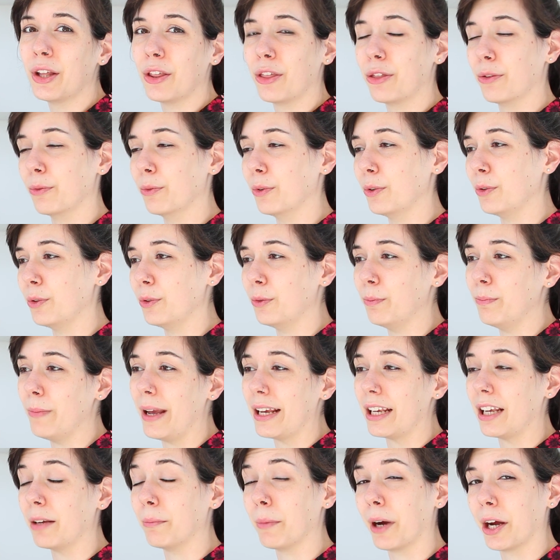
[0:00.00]
through
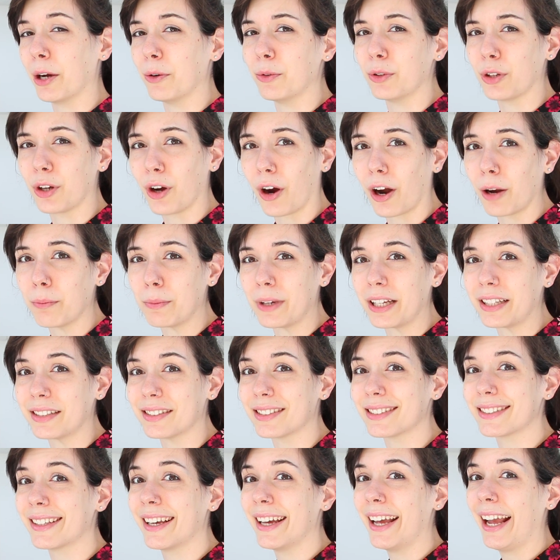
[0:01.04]
making my own
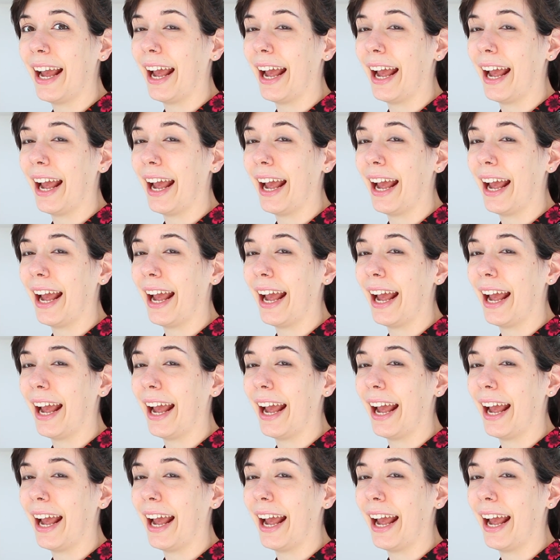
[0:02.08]
garments.